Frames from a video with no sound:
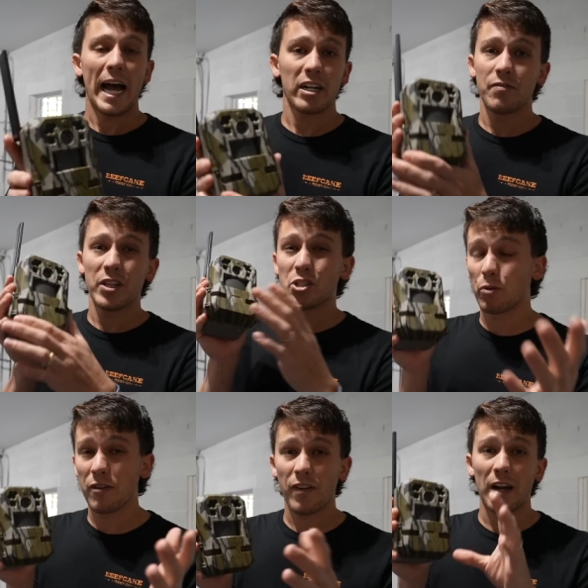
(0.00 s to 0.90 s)
Out of the
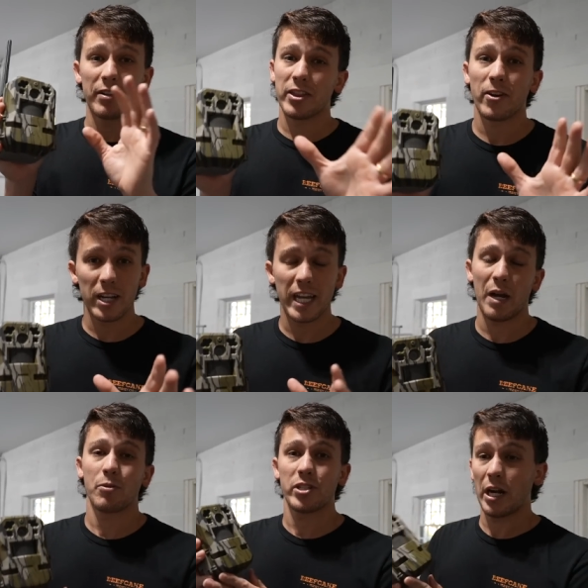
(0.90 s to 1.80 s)
25 to 30
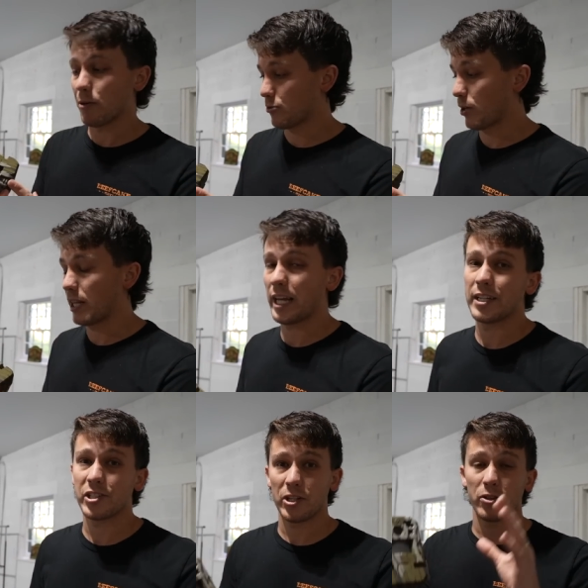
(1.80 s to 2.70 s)
cameras that I was running
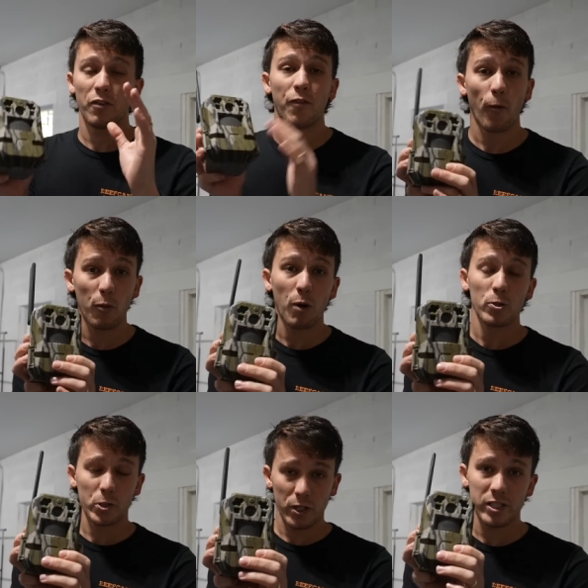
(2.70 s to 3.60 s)
last year, the four
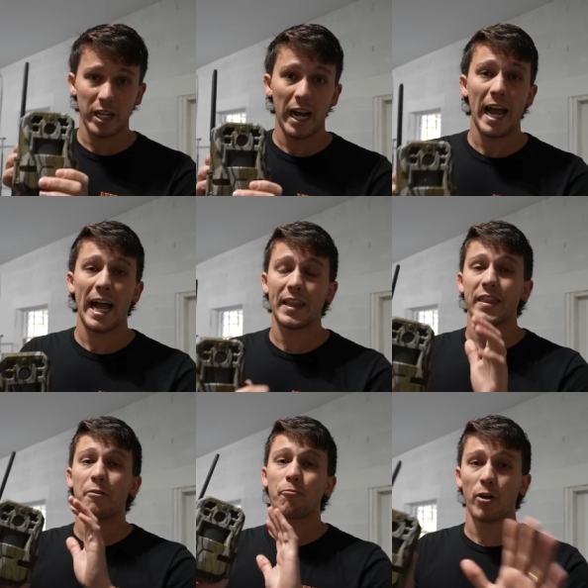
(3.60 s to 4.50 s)
Moultries that I had,
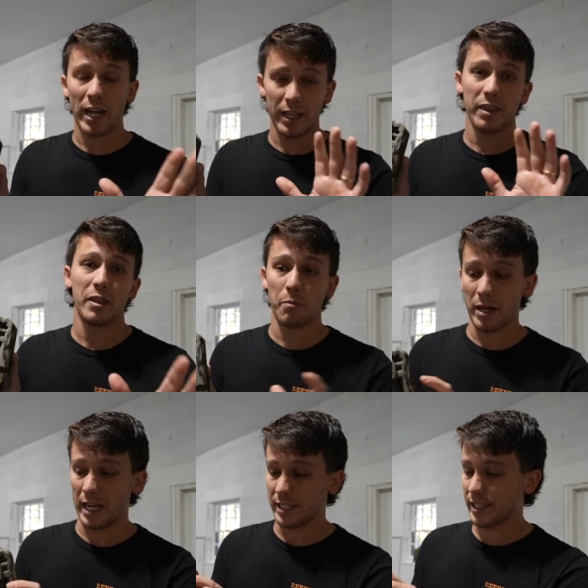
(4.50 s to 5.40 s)
they ran the
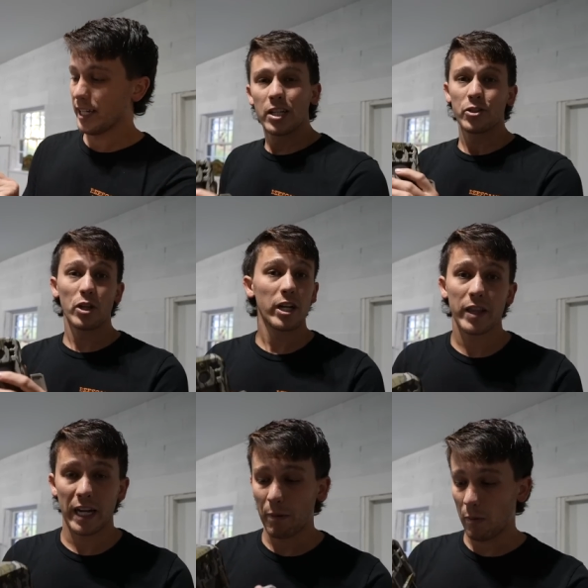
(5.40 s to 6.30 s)
best. So the good
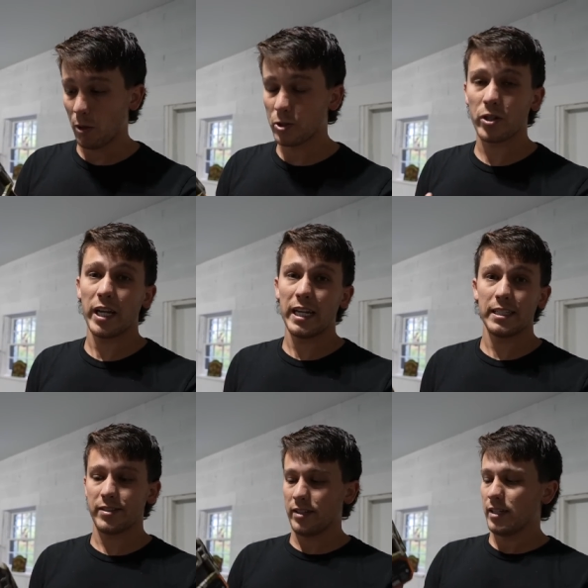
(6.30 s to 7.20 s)
thing about Moultrie
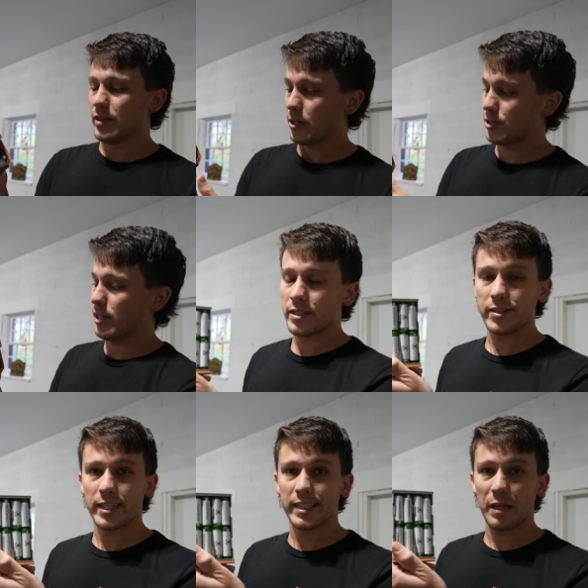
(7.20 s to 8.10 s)
is there's
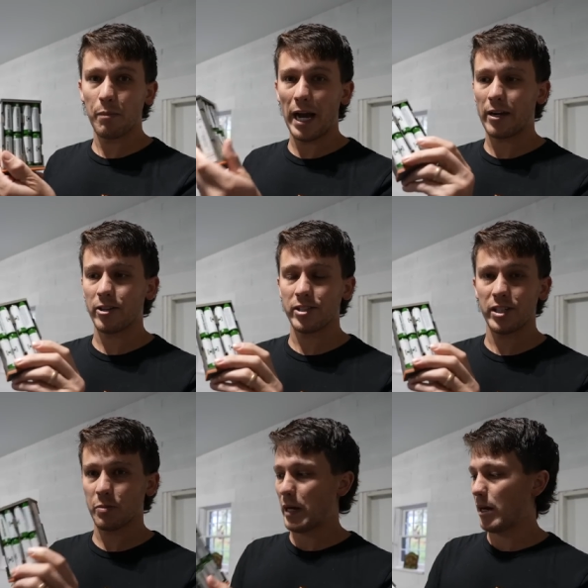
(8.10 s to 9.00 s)
16 batteries in
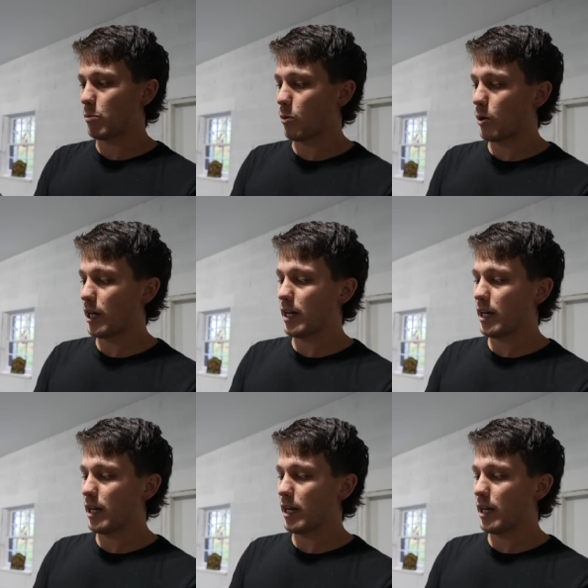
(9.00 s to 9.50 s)
this bad boy.